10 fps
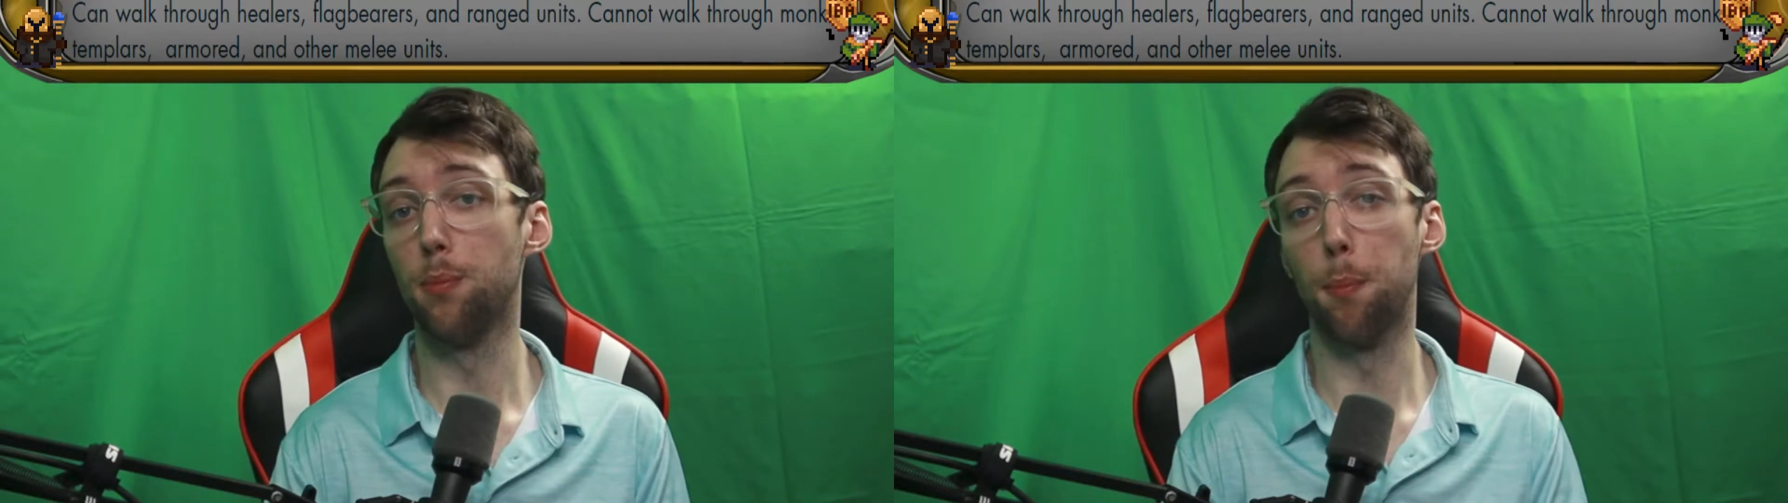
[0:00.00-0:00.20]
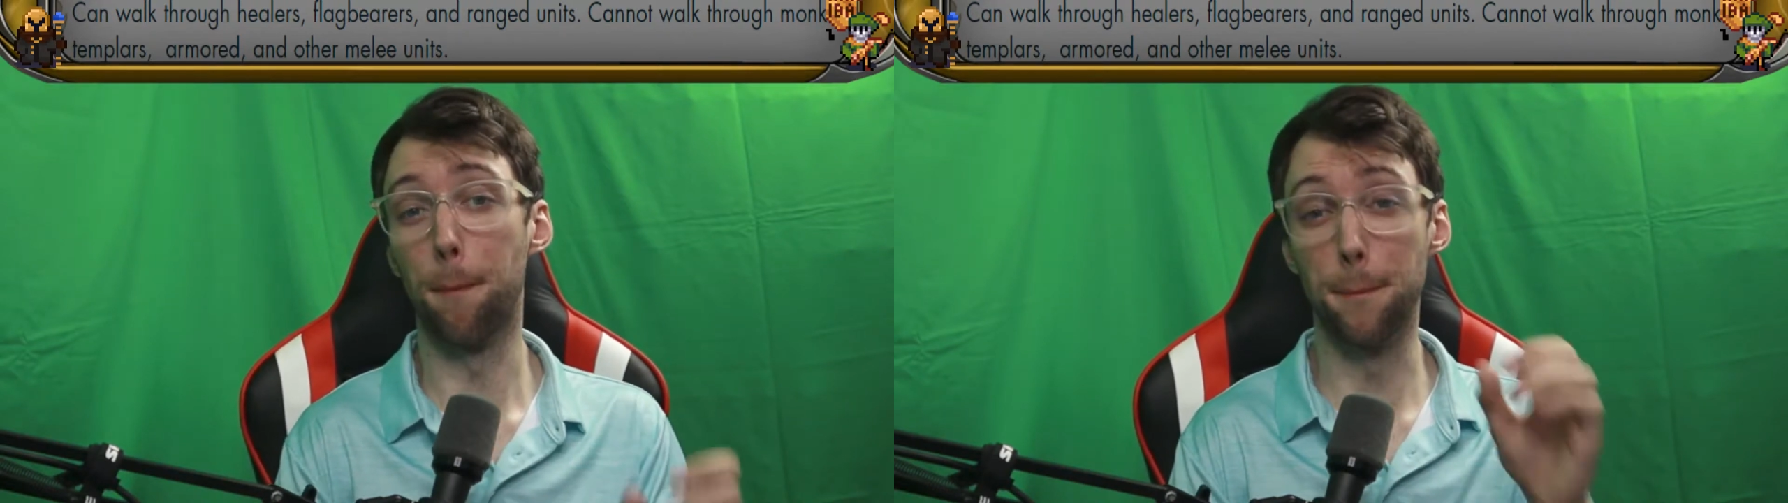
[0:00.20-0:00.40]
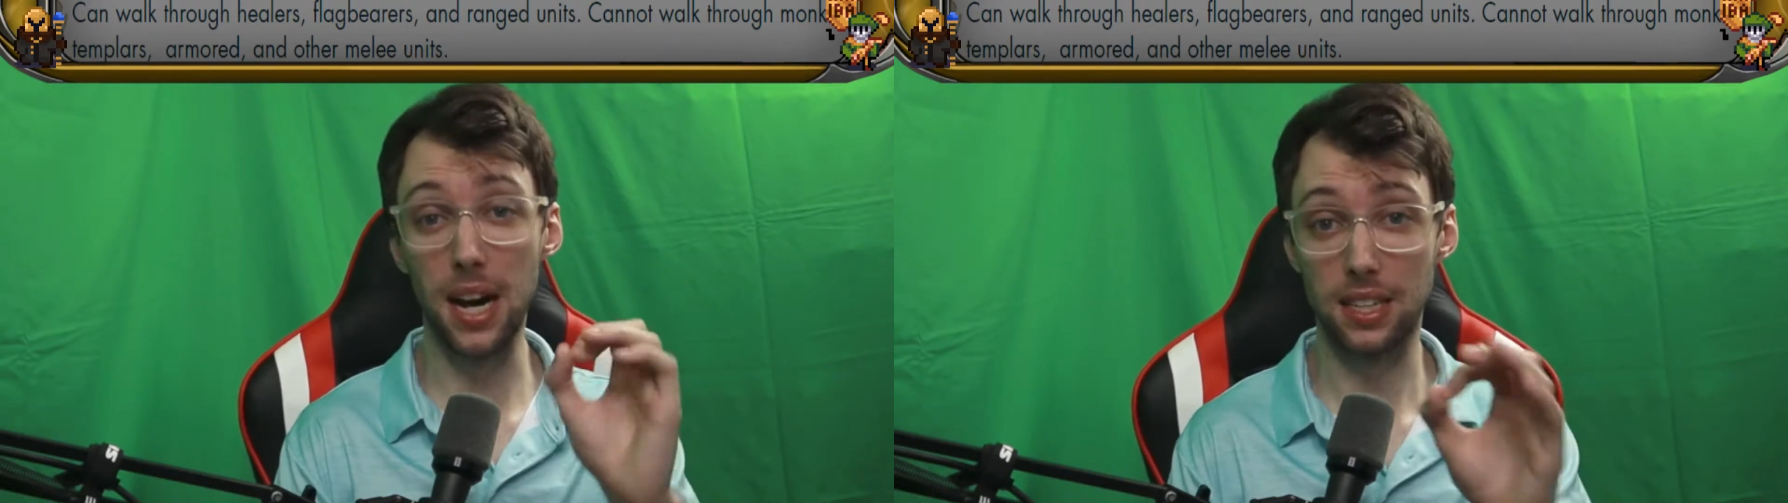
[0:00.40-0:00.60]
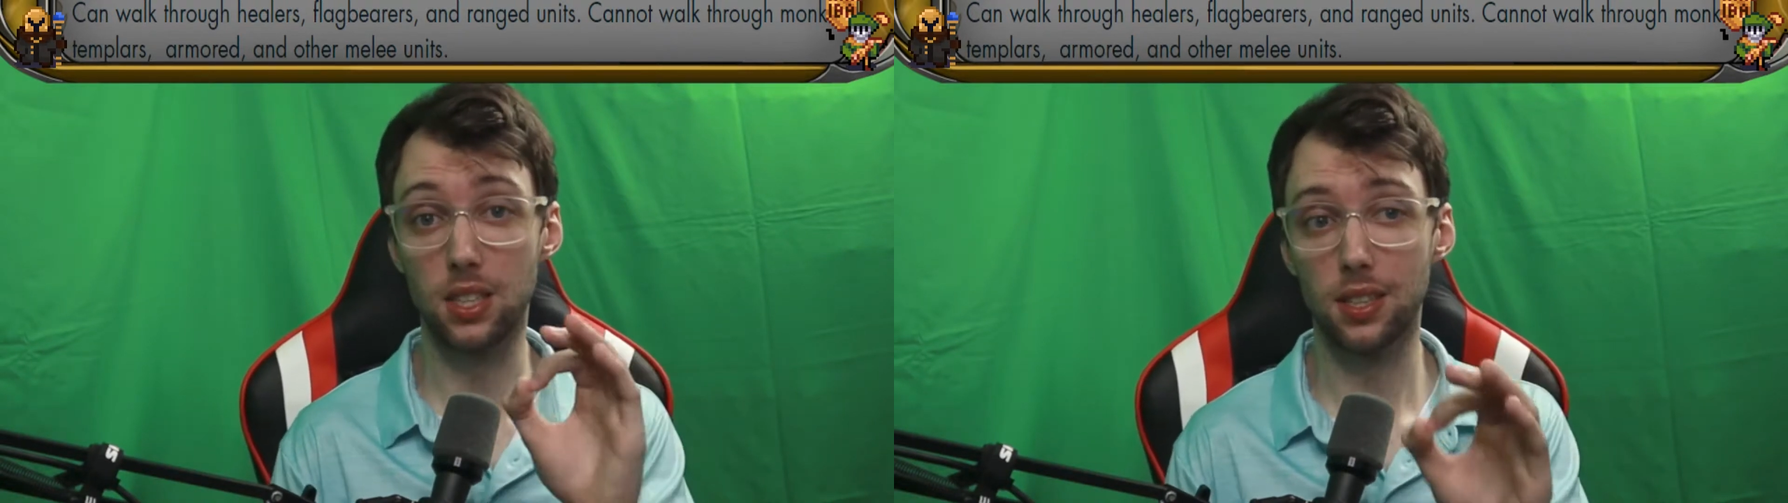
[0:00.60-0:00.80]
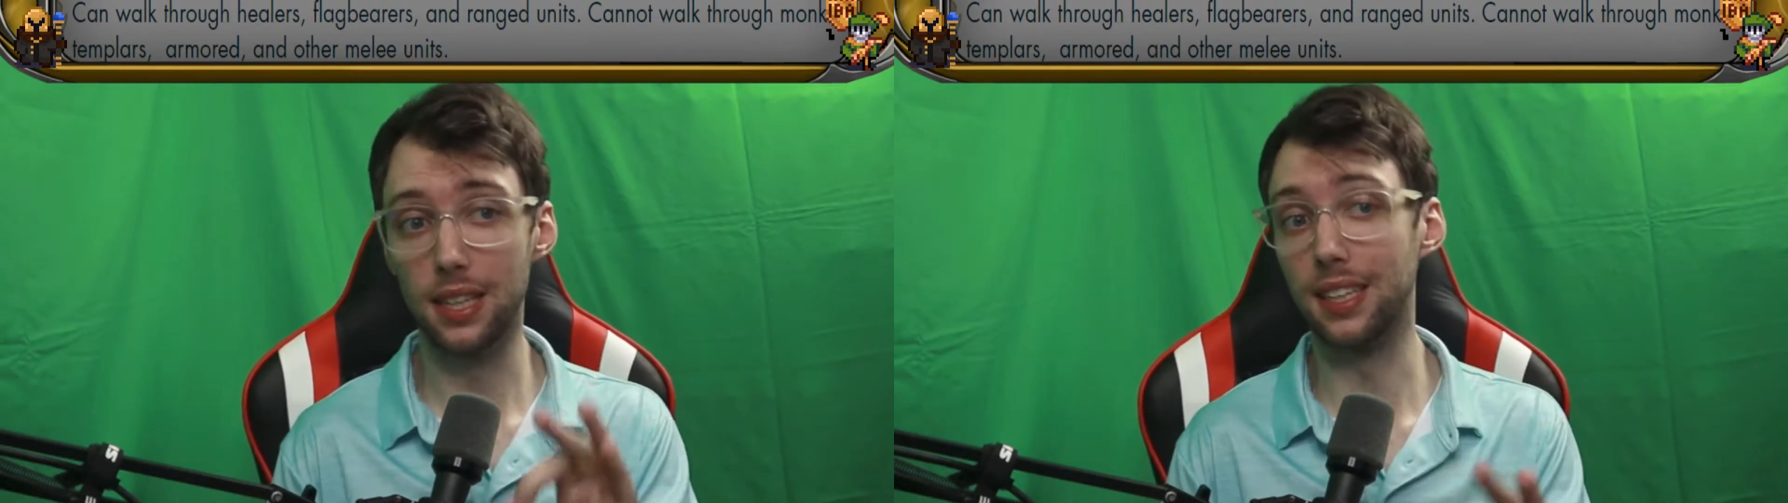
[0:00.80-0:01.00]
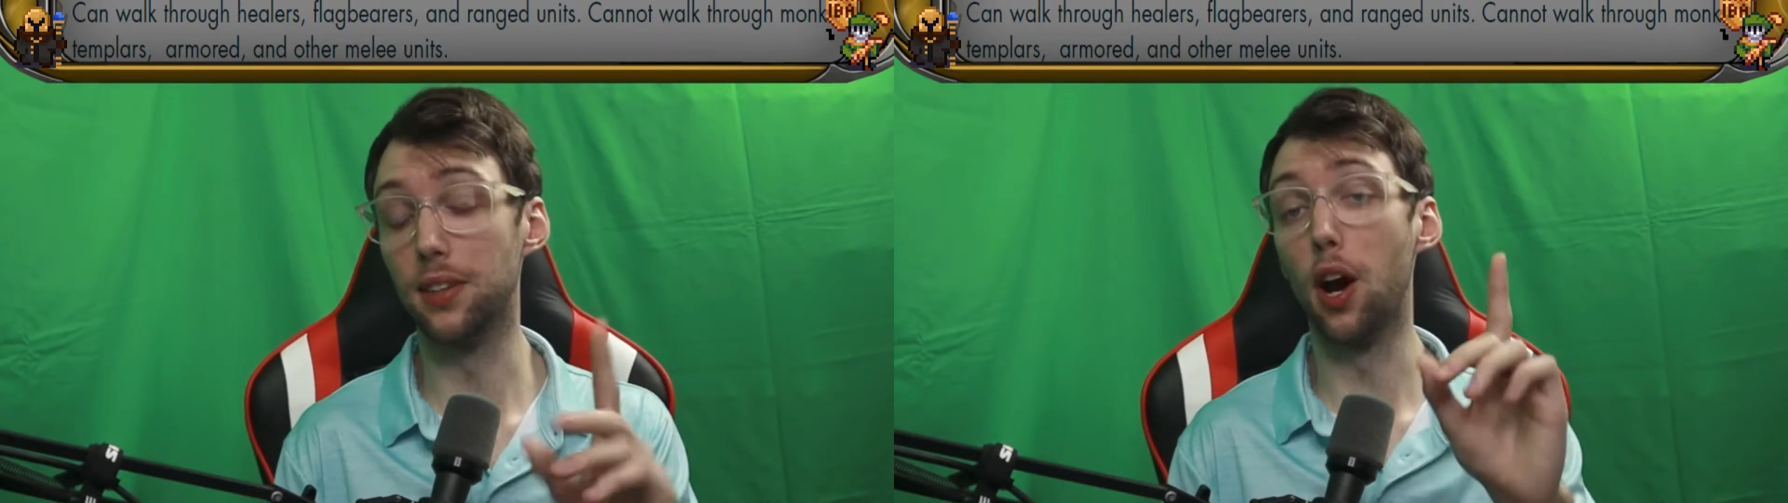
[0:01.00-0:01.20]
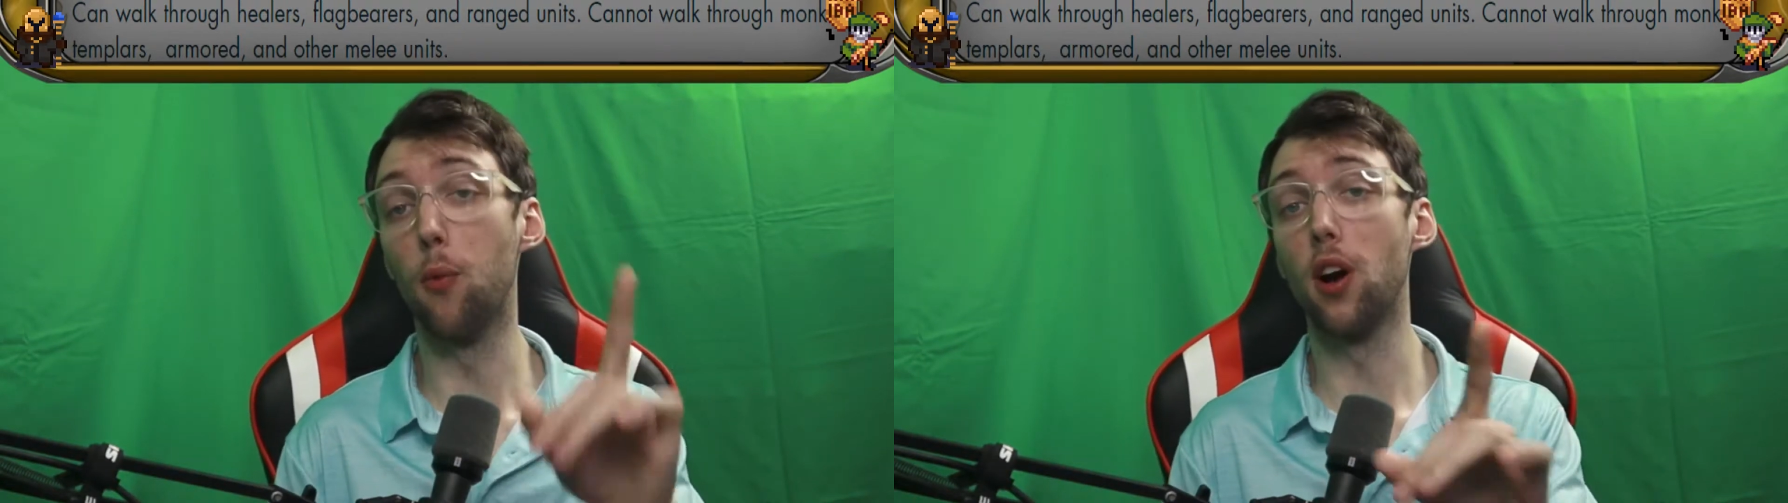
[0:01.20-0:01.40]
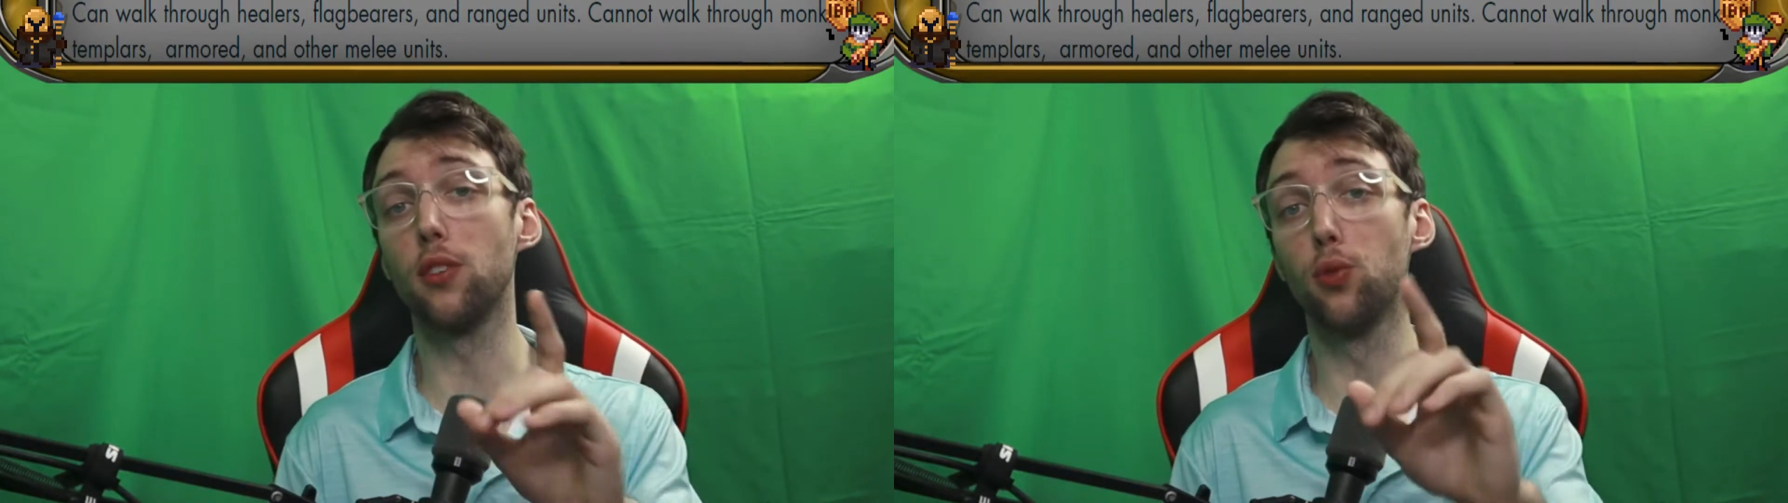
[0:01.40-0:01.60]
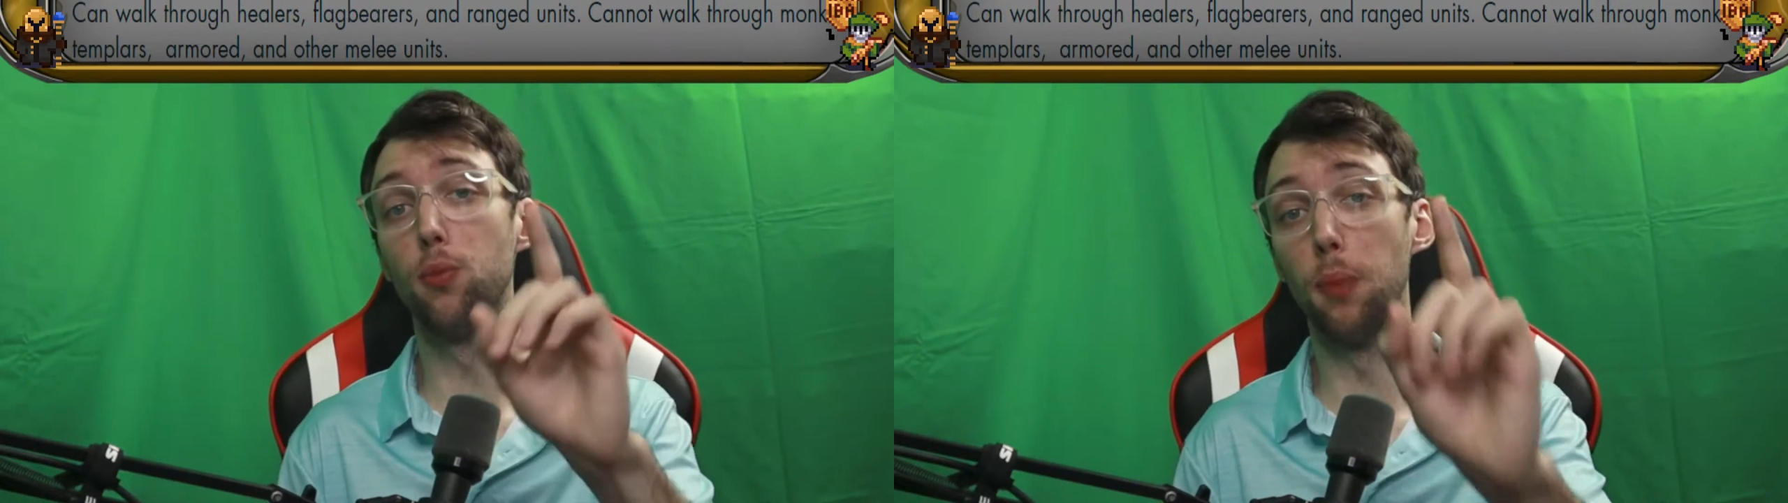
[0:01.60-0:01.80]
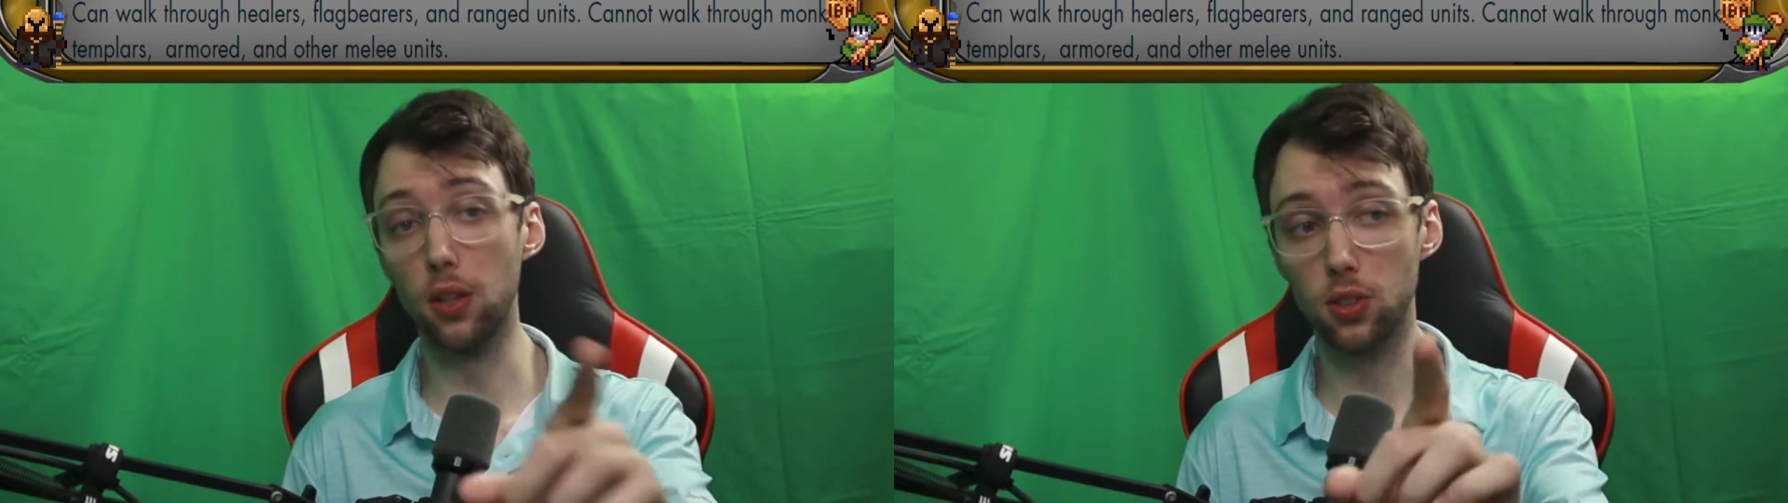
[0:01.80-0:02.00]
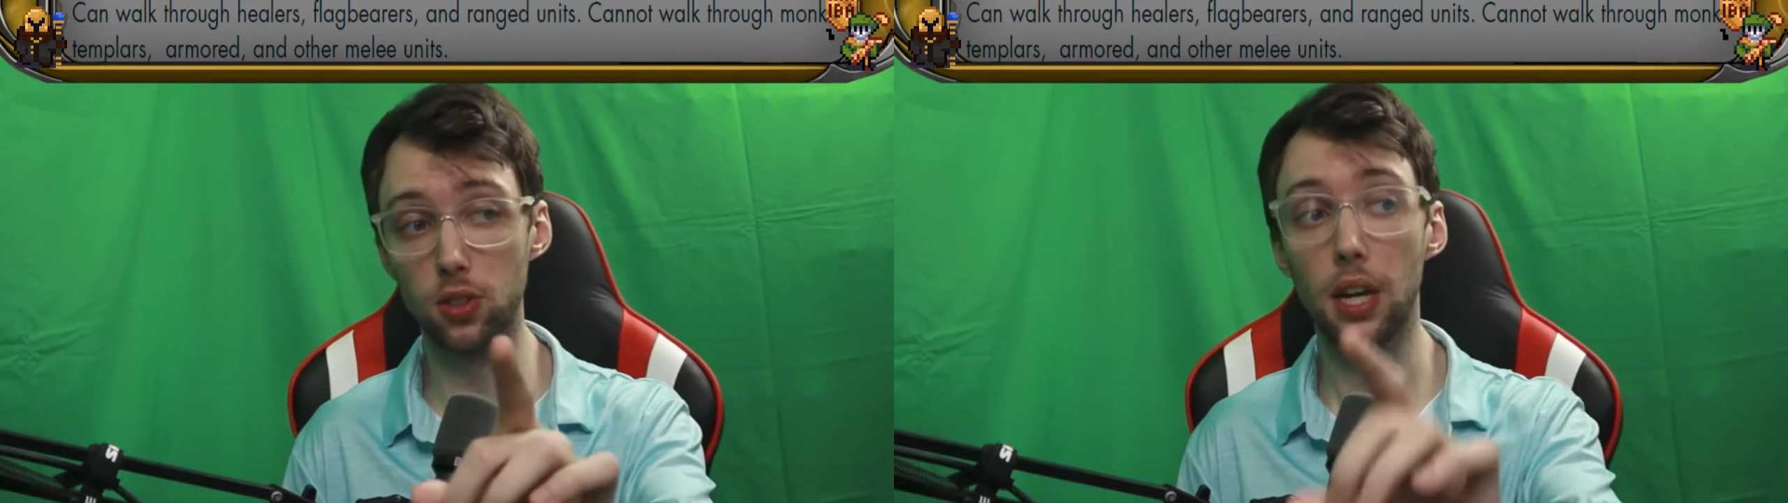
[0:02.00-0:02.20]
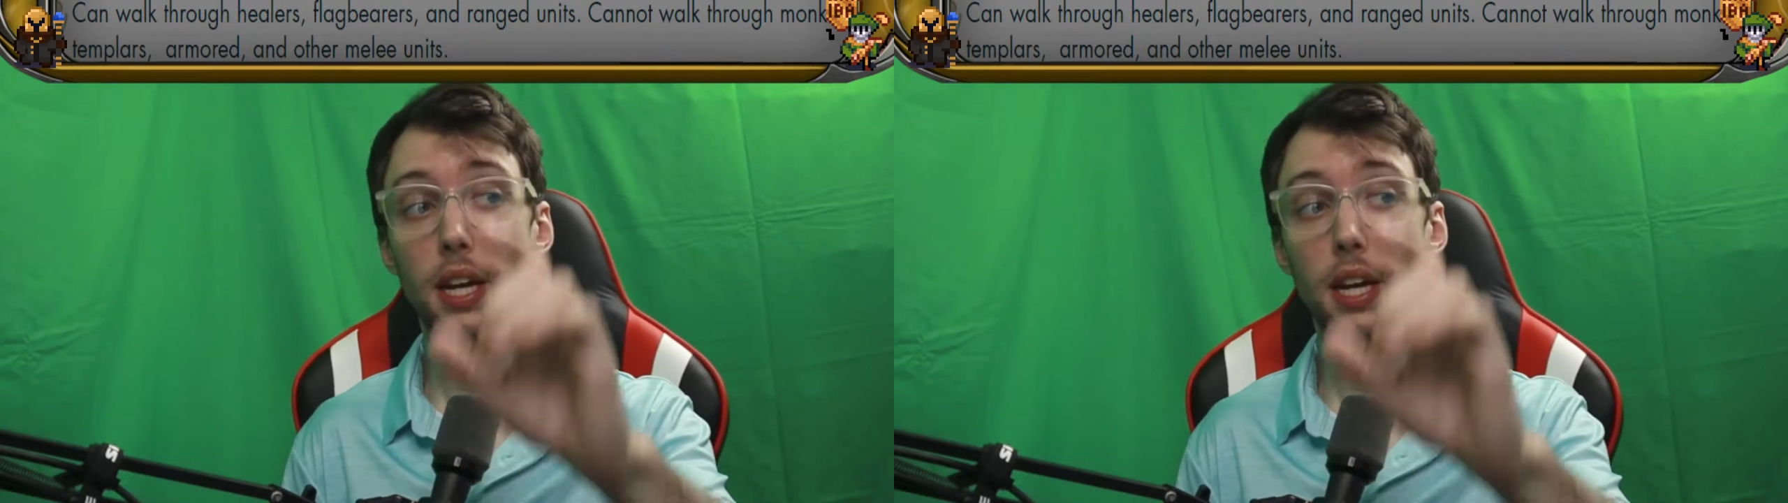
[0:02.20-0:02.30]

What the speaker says: but it cannot walk through monks,